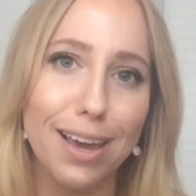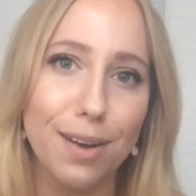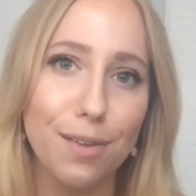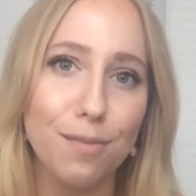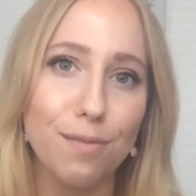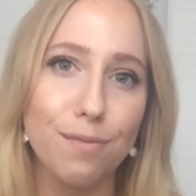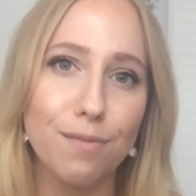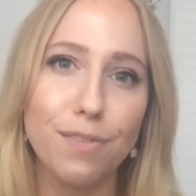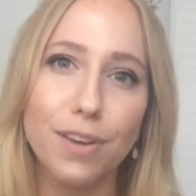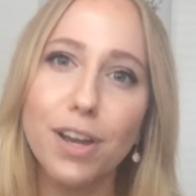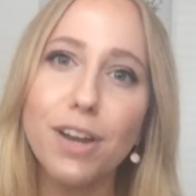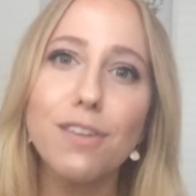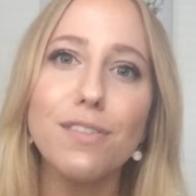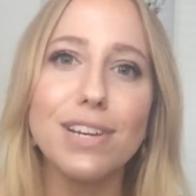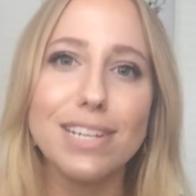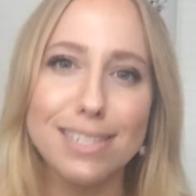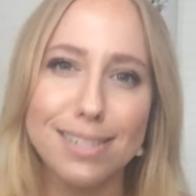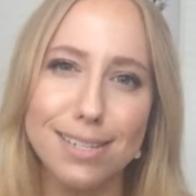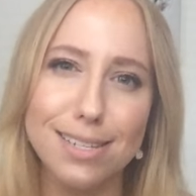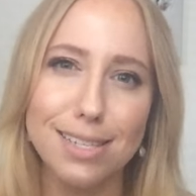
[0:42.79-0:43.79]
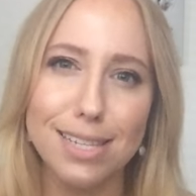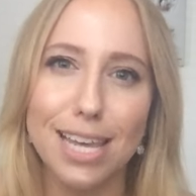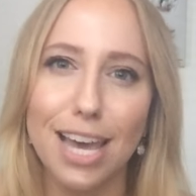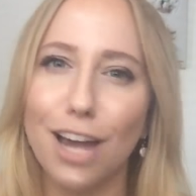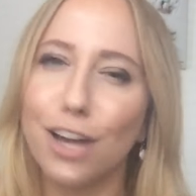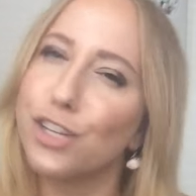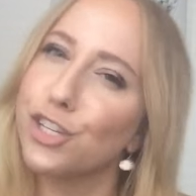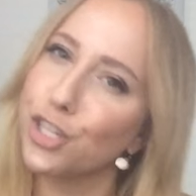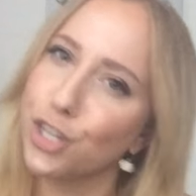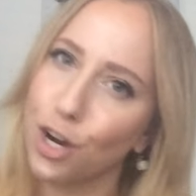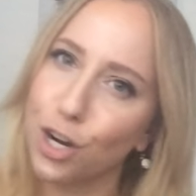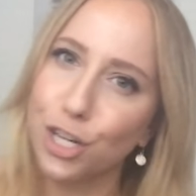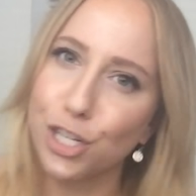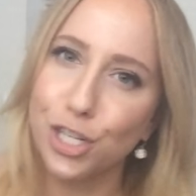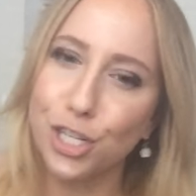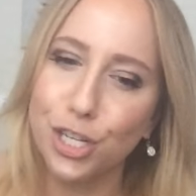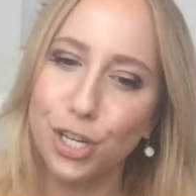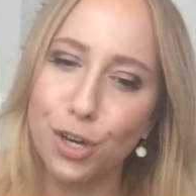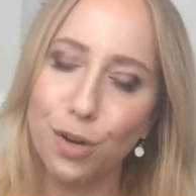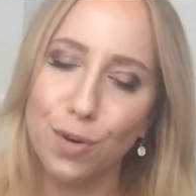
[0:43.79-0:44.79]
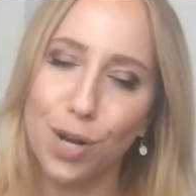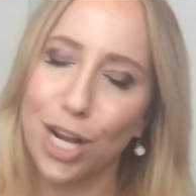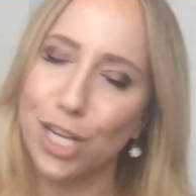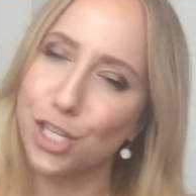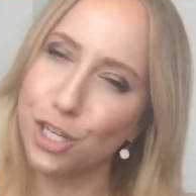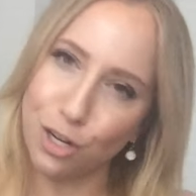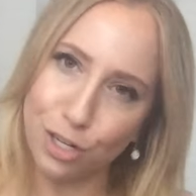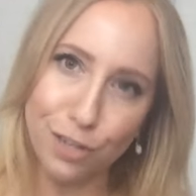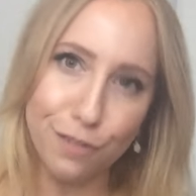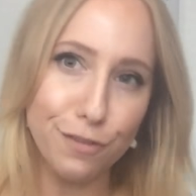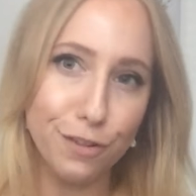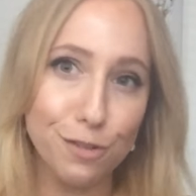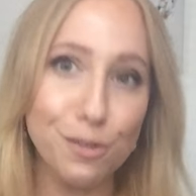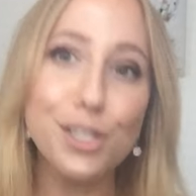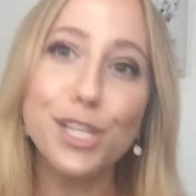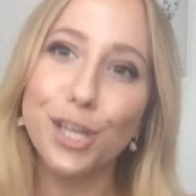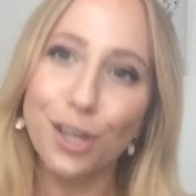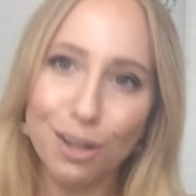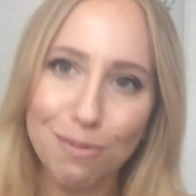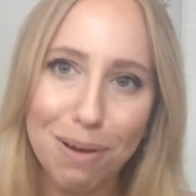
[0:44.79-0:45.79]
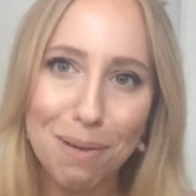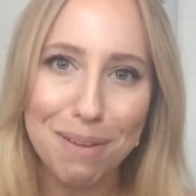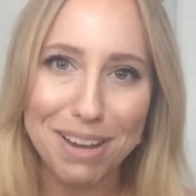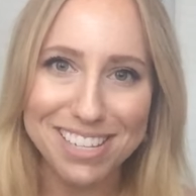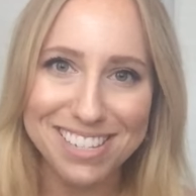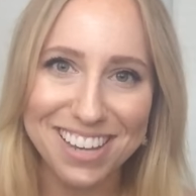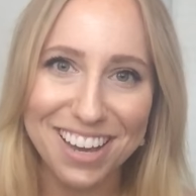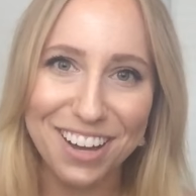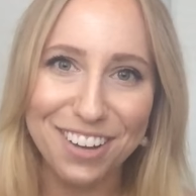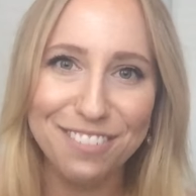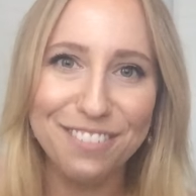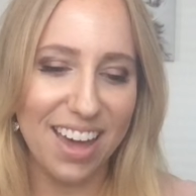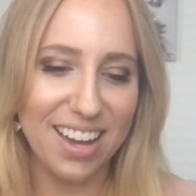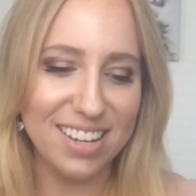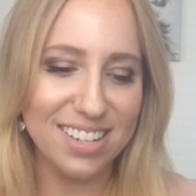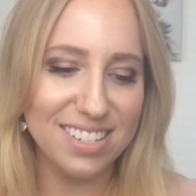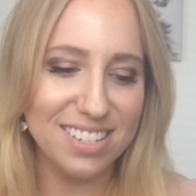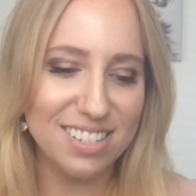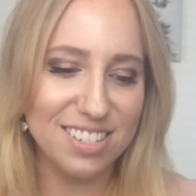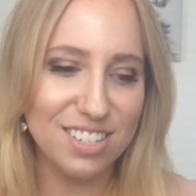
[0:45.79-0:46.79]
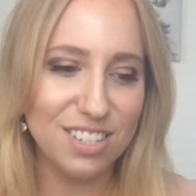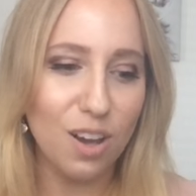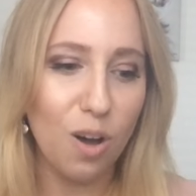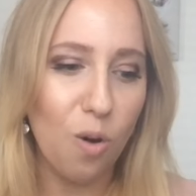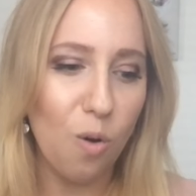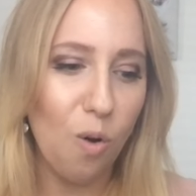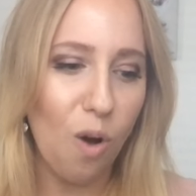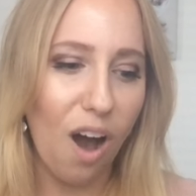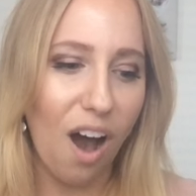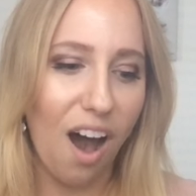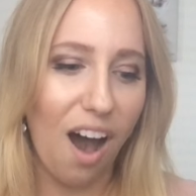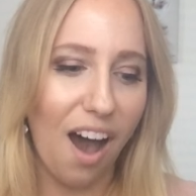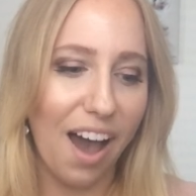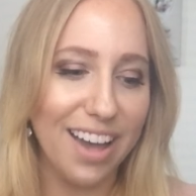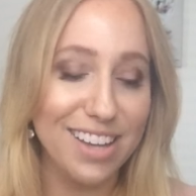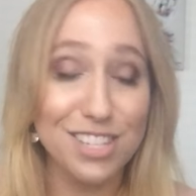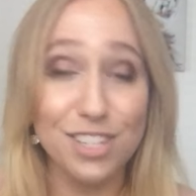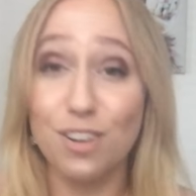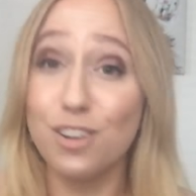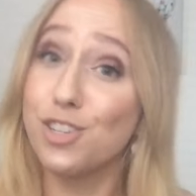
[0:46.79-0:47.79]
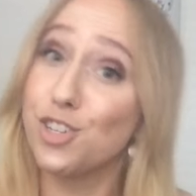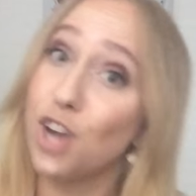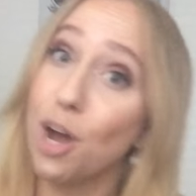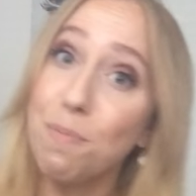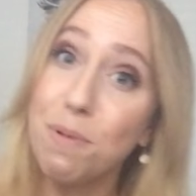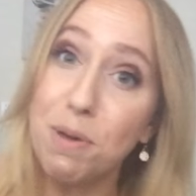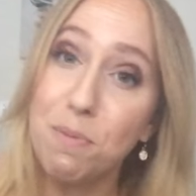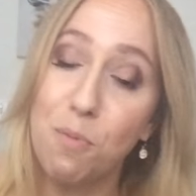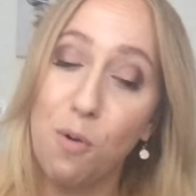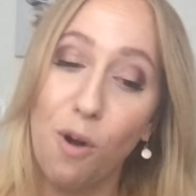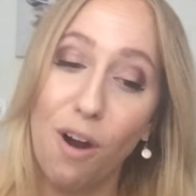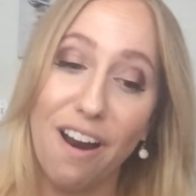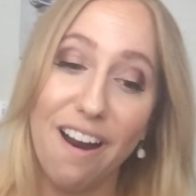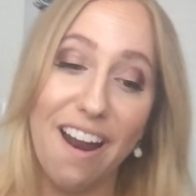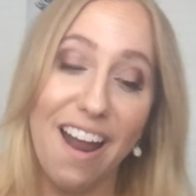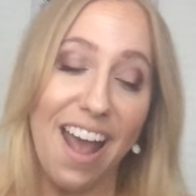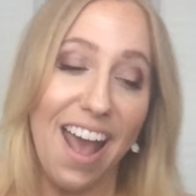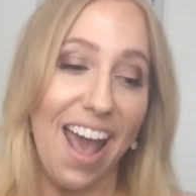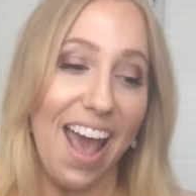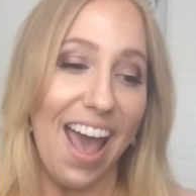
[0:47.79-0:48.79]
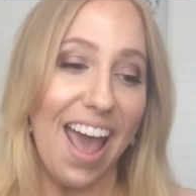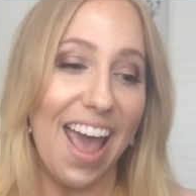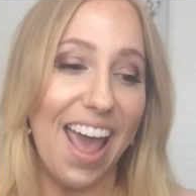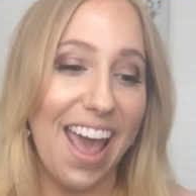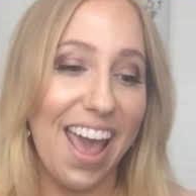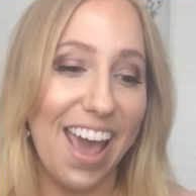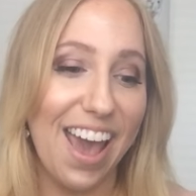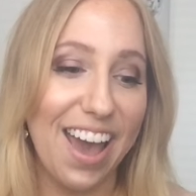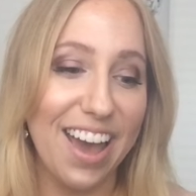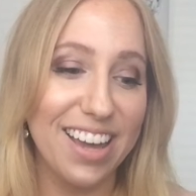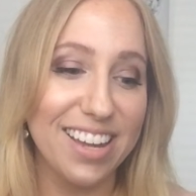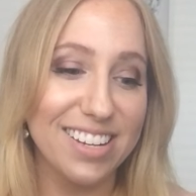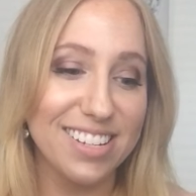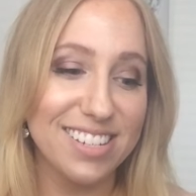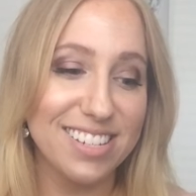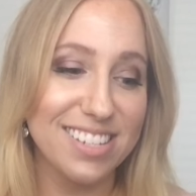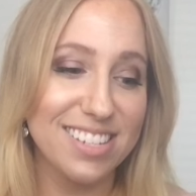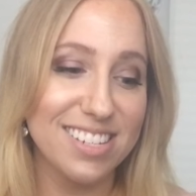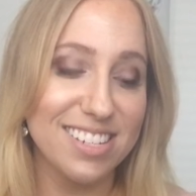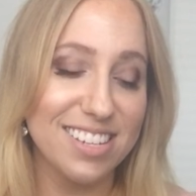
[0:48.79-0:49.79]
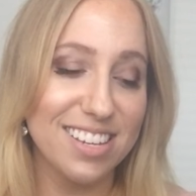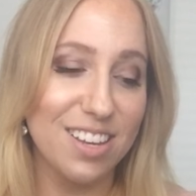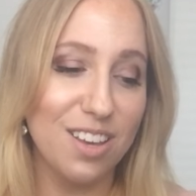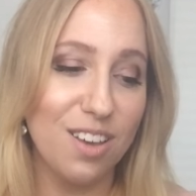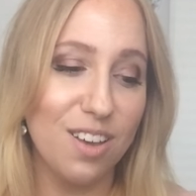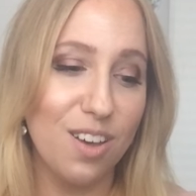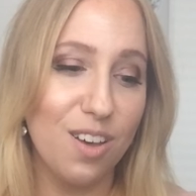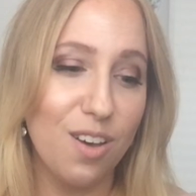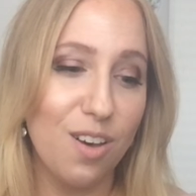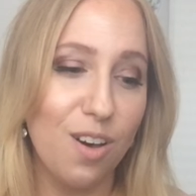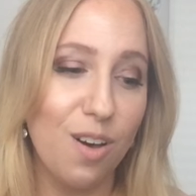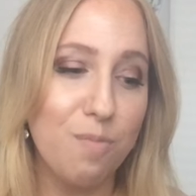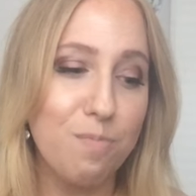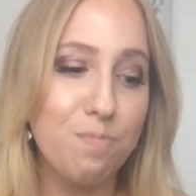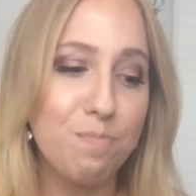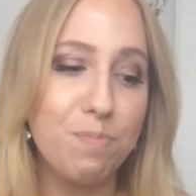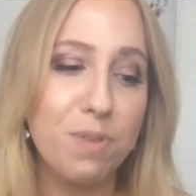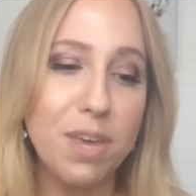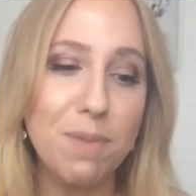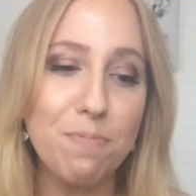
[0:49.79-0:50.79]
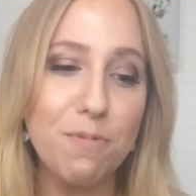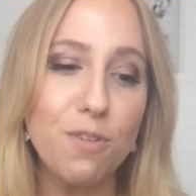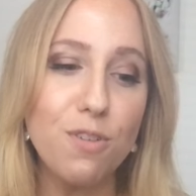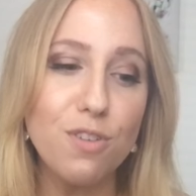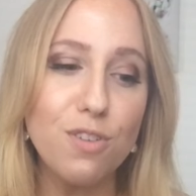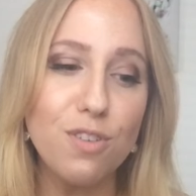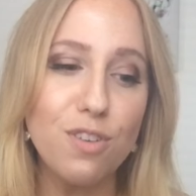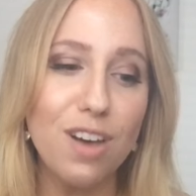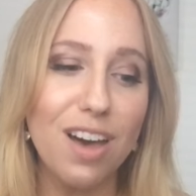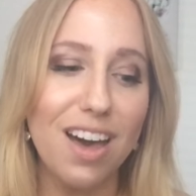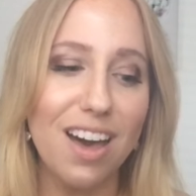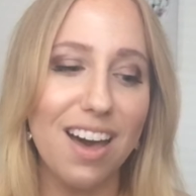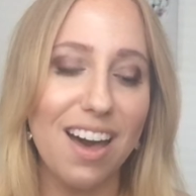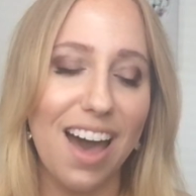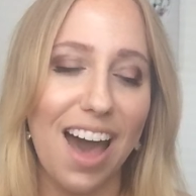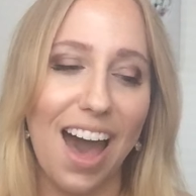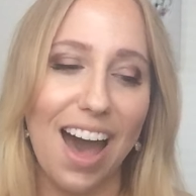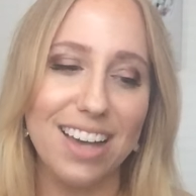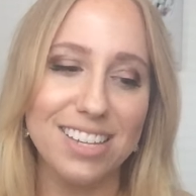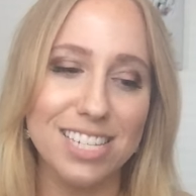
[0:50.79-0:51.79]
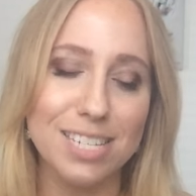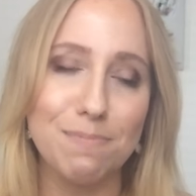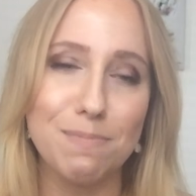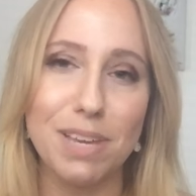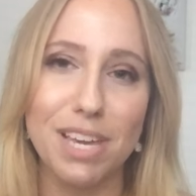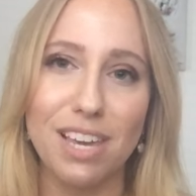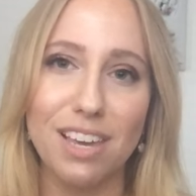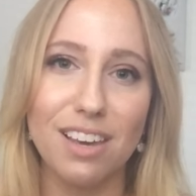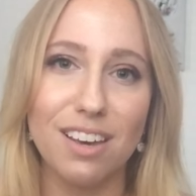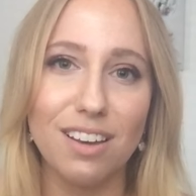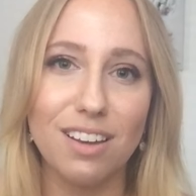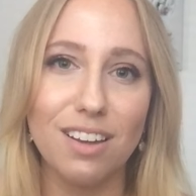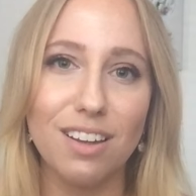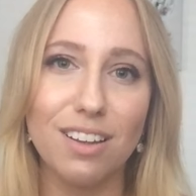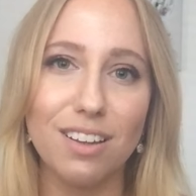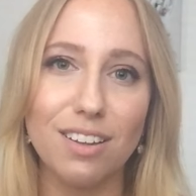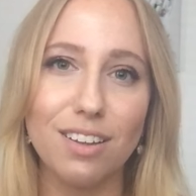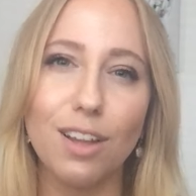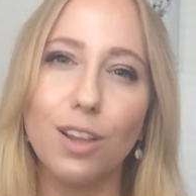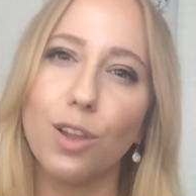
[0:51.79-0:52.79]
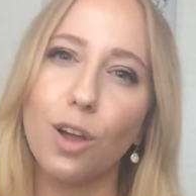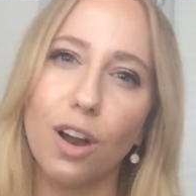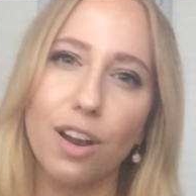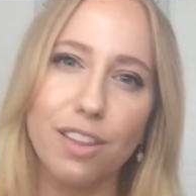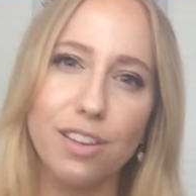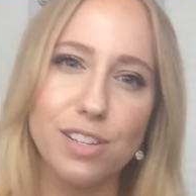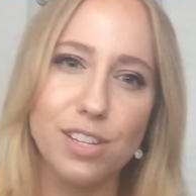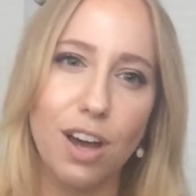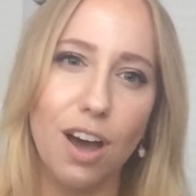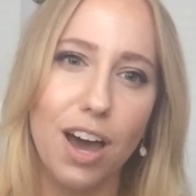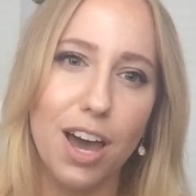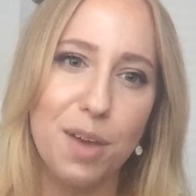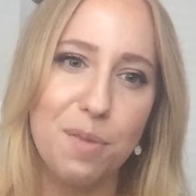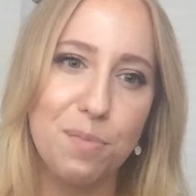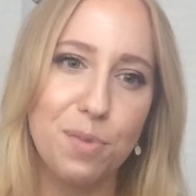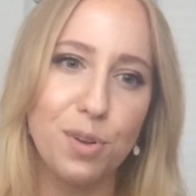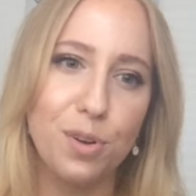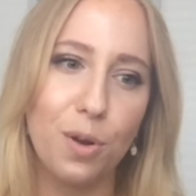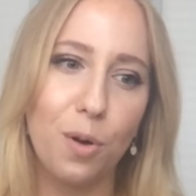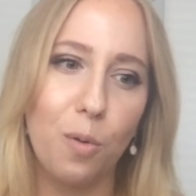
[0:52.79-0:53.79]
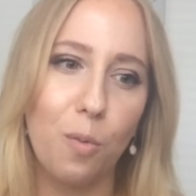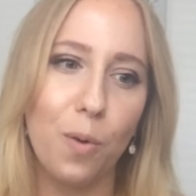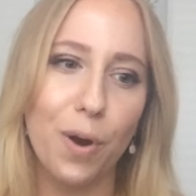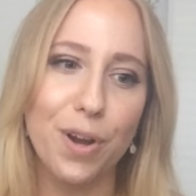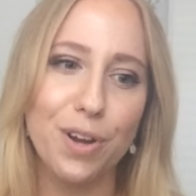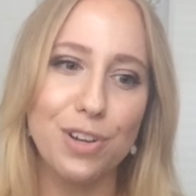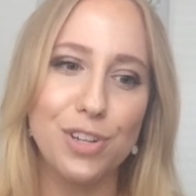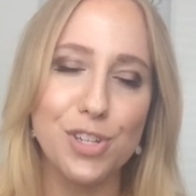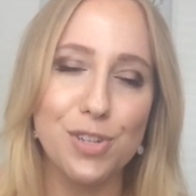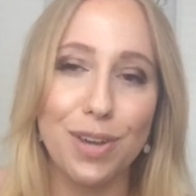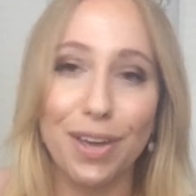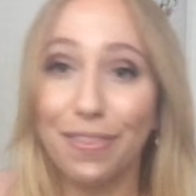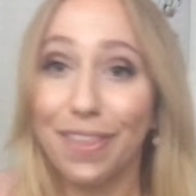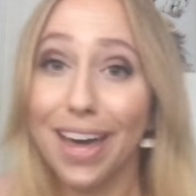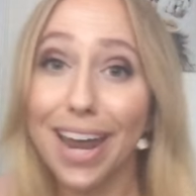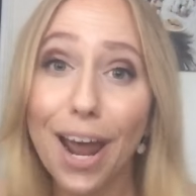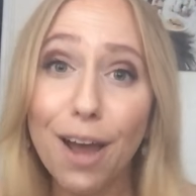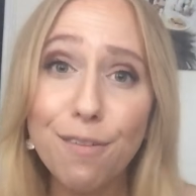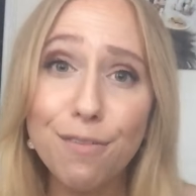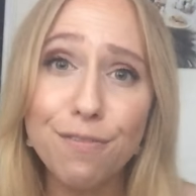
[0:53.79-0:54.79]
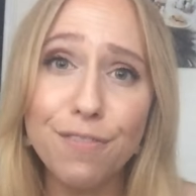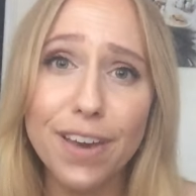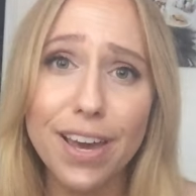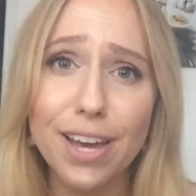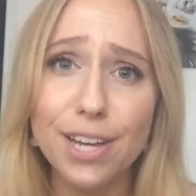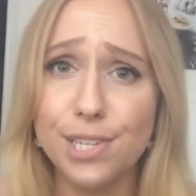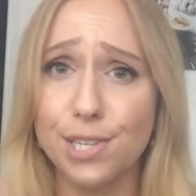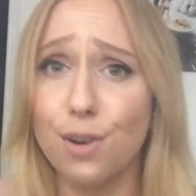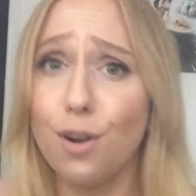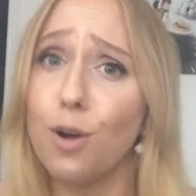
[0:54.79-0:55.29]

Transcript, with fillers: And very recently I started to, and I started to feel really good about myself, and so I started shopping more. And people ask me a lot of the time, you know, where did you get that outfit?